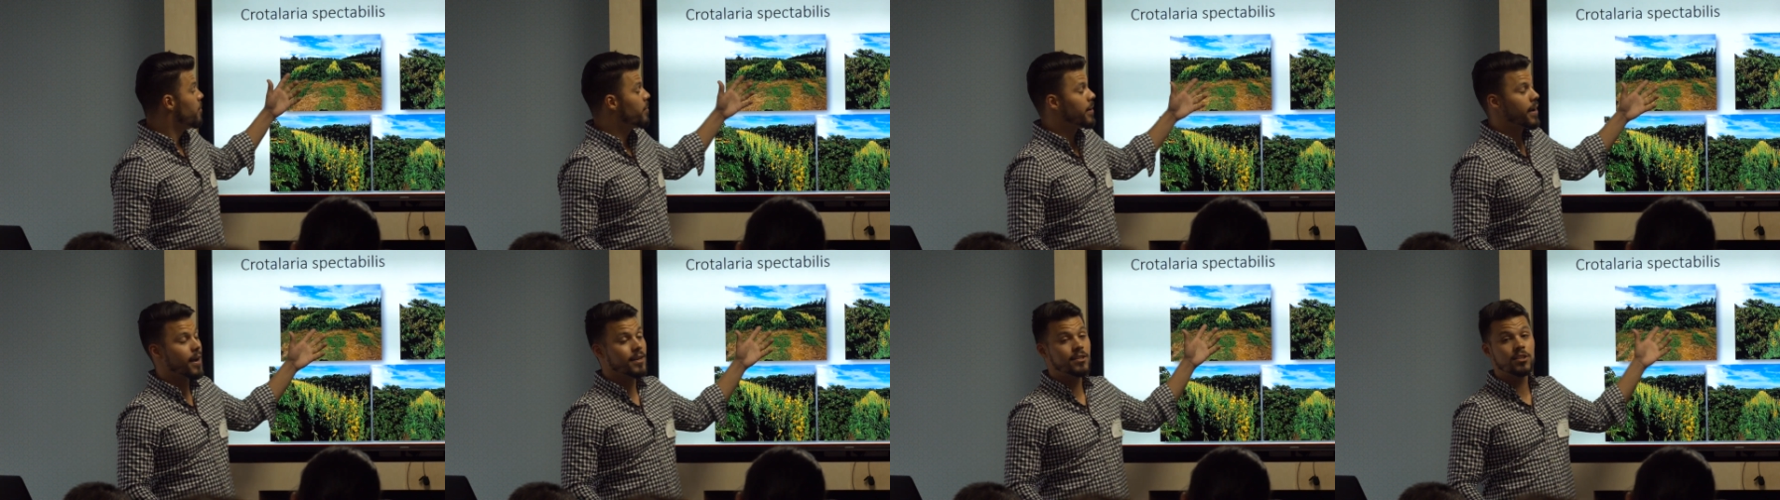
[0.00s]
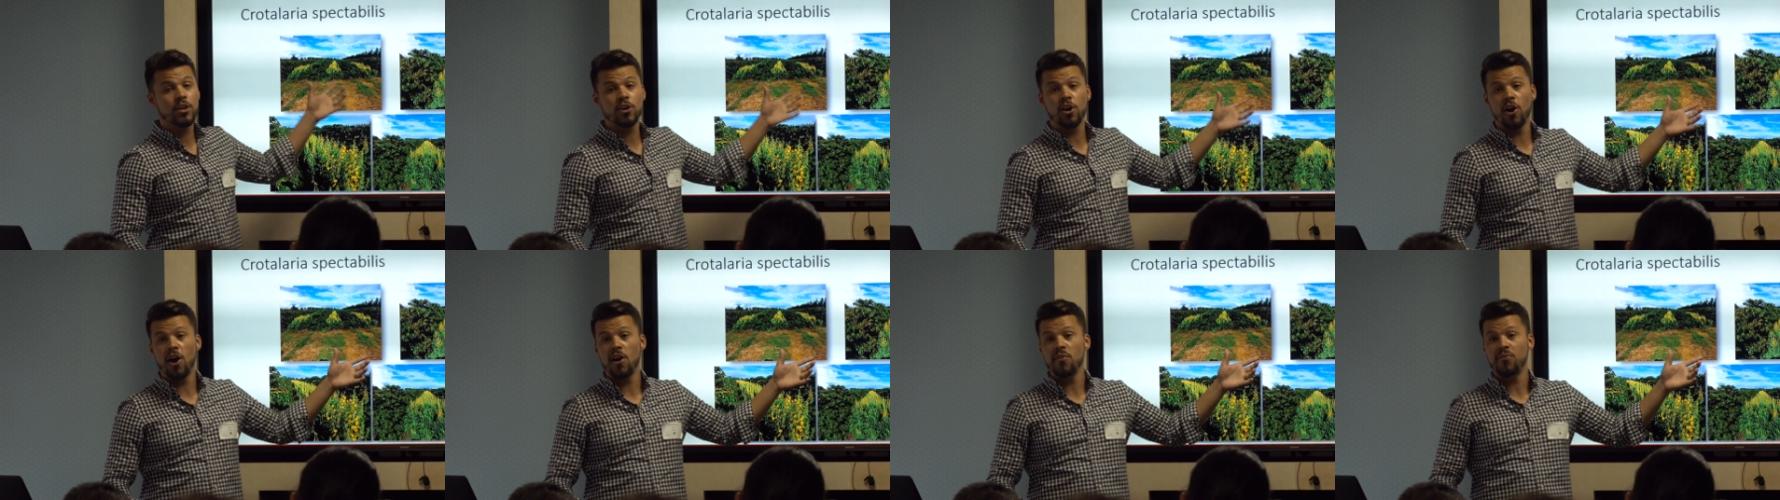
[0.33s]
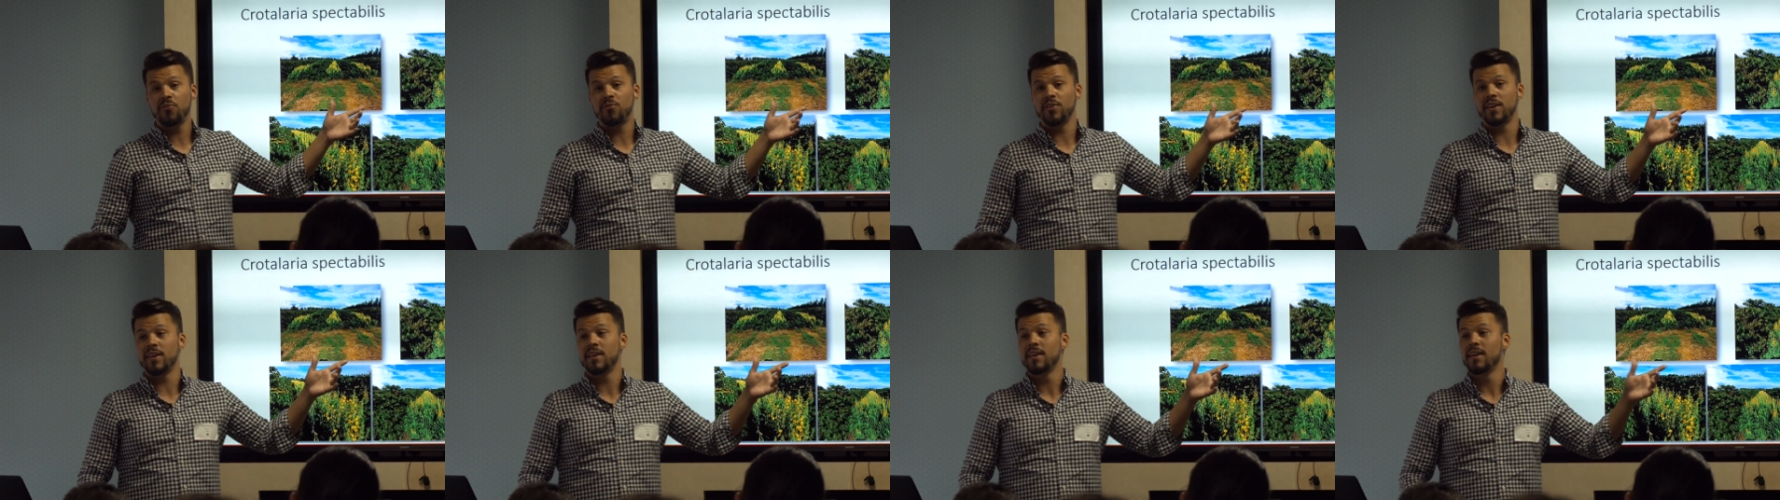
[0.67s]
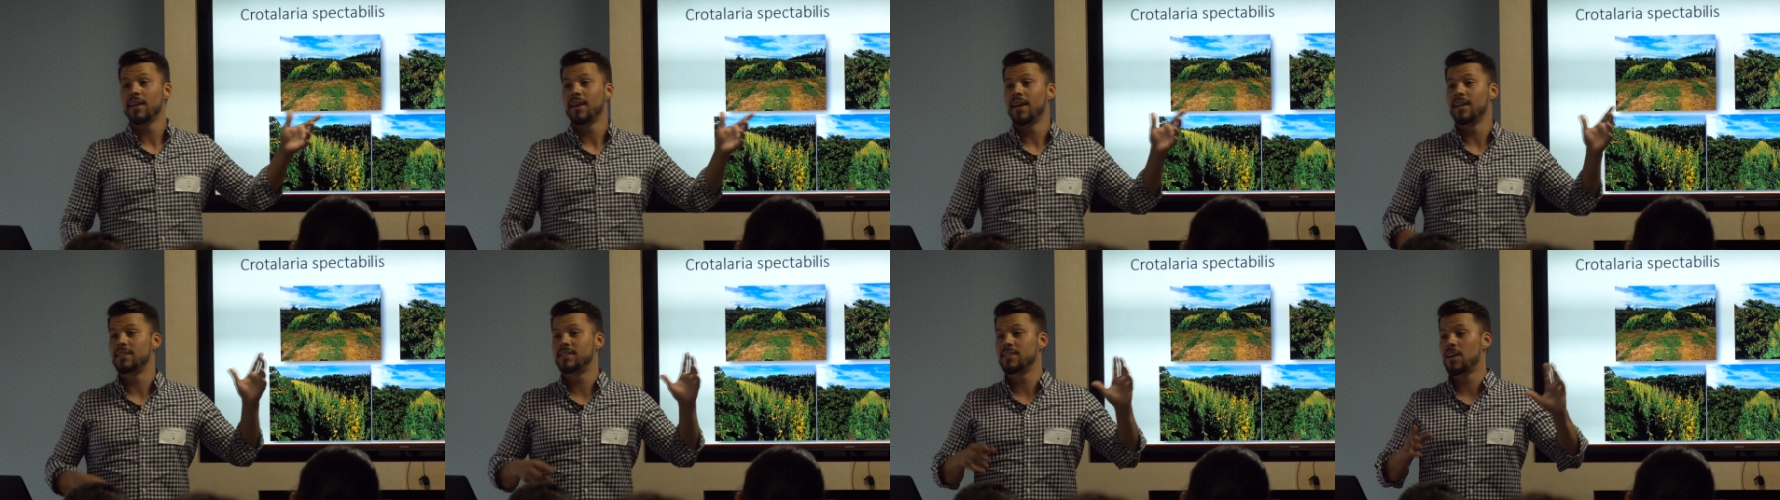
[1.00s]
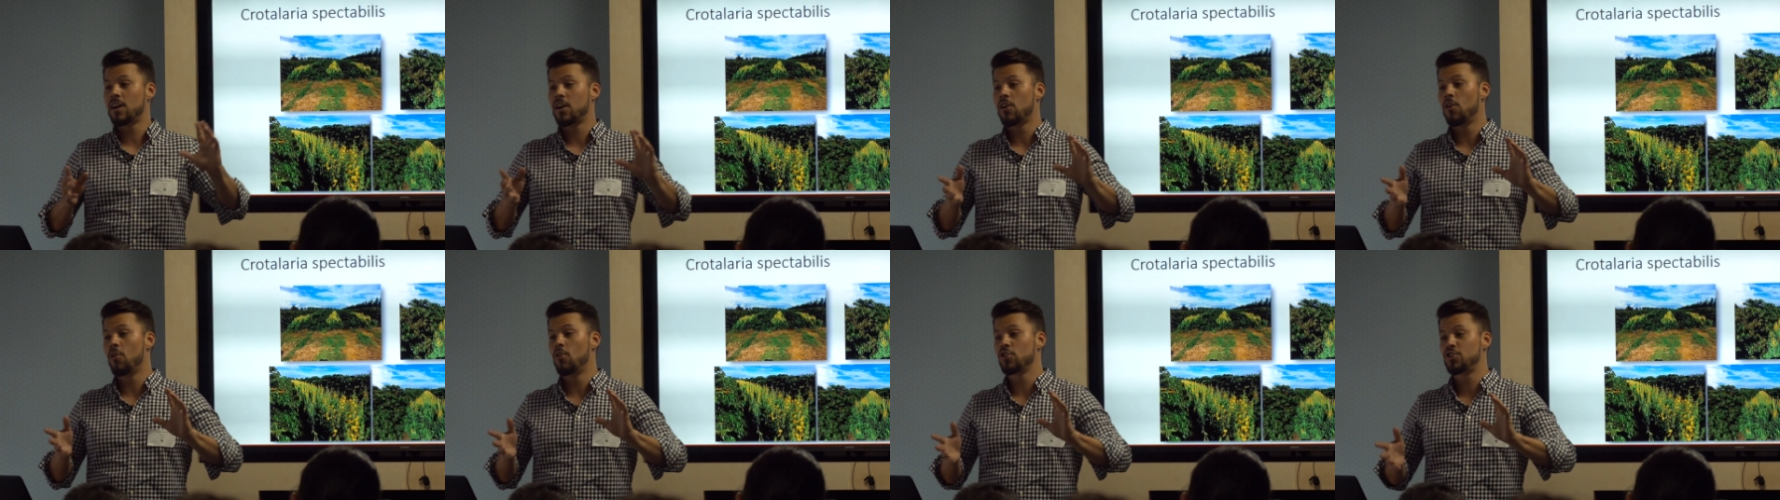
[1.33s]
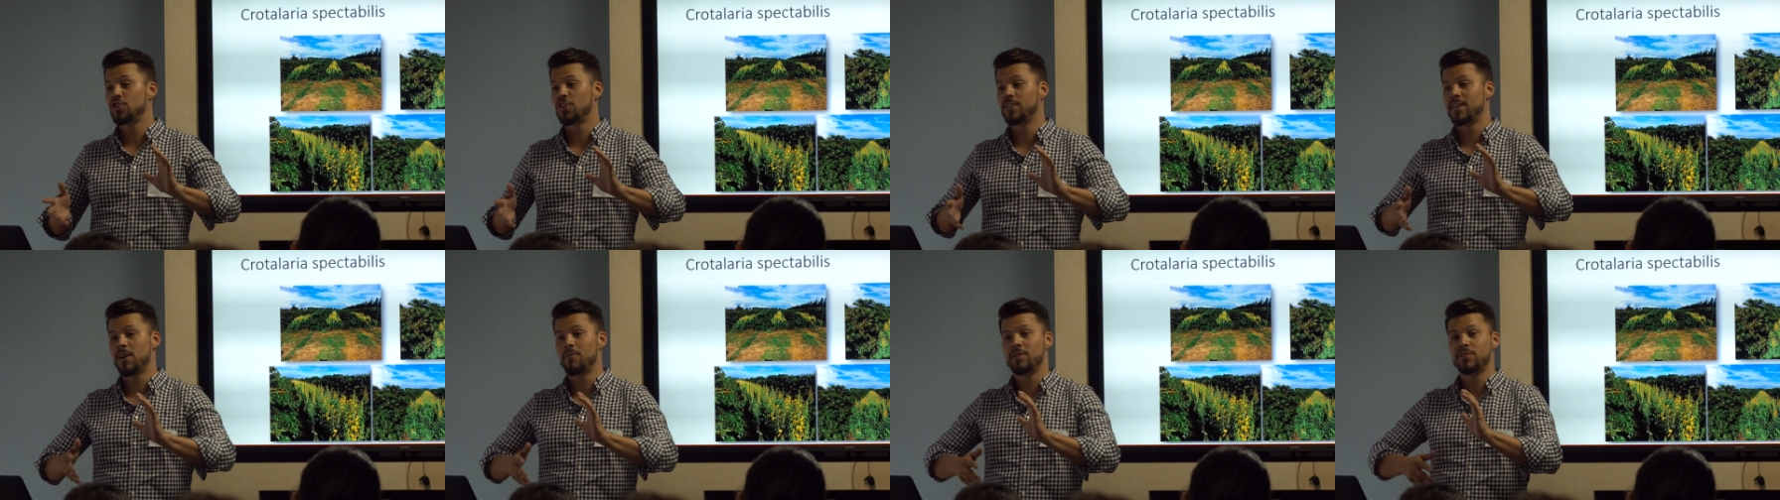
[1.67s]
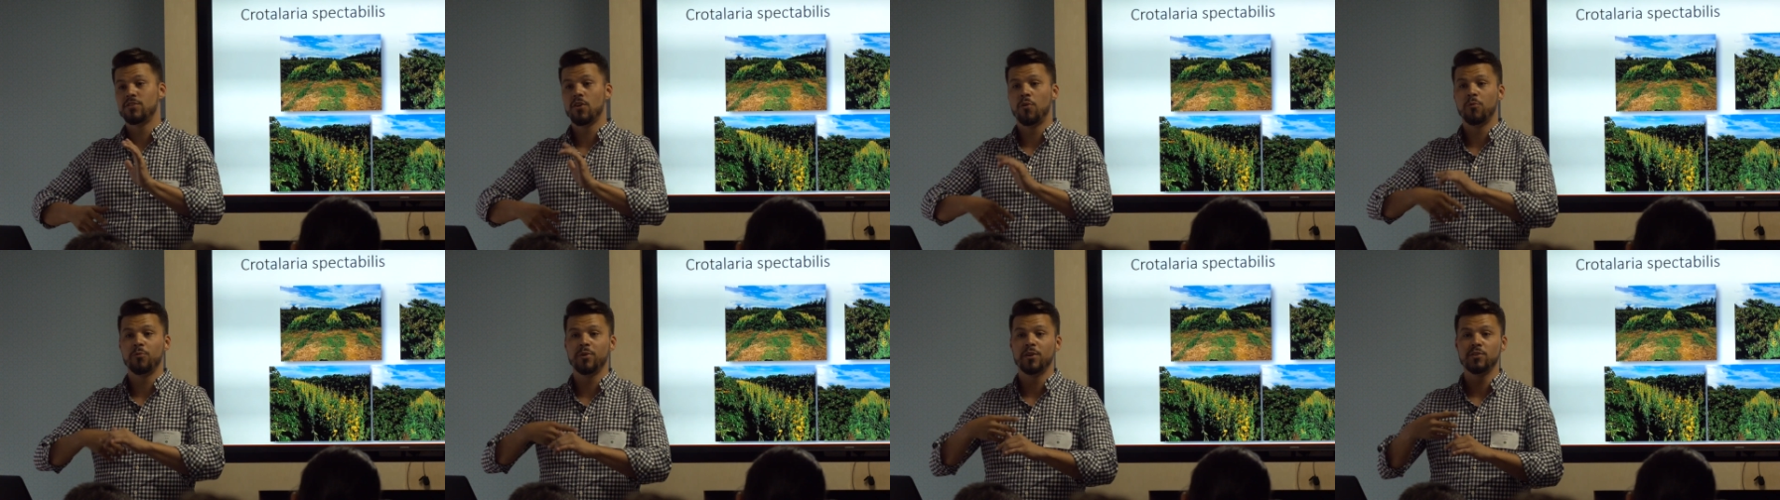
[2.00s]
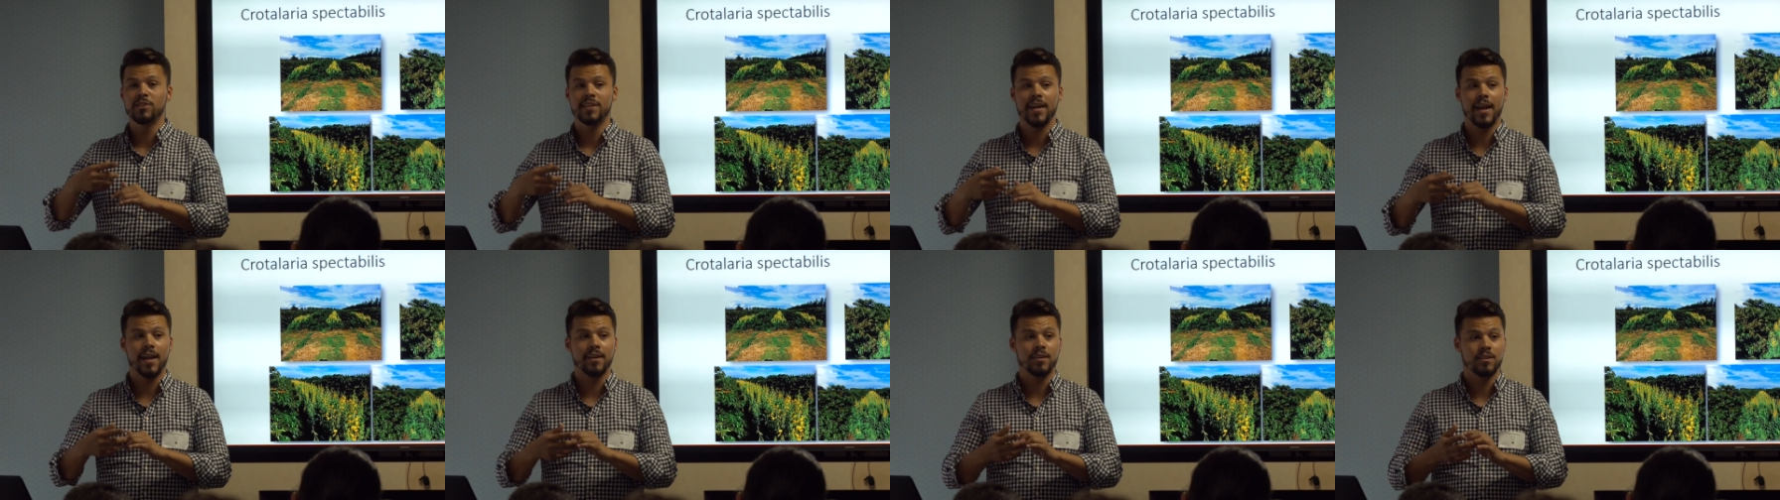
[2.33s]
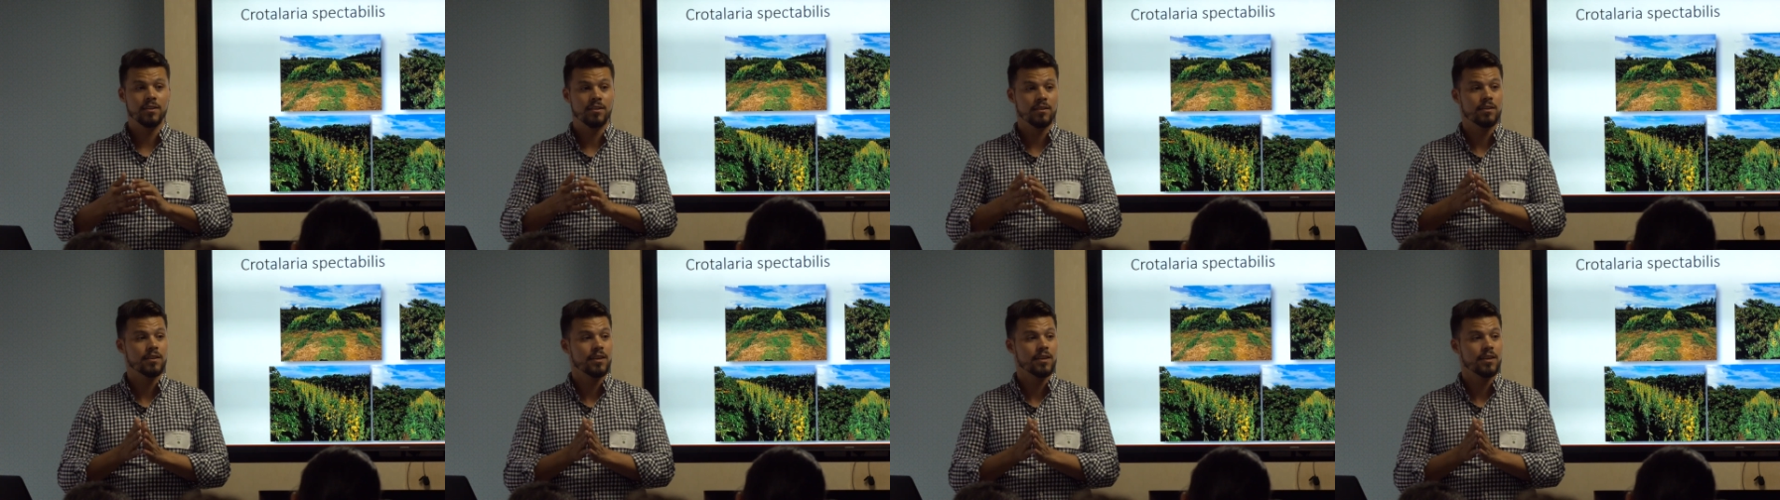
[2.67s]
because coffee is a culture that we don't rotate.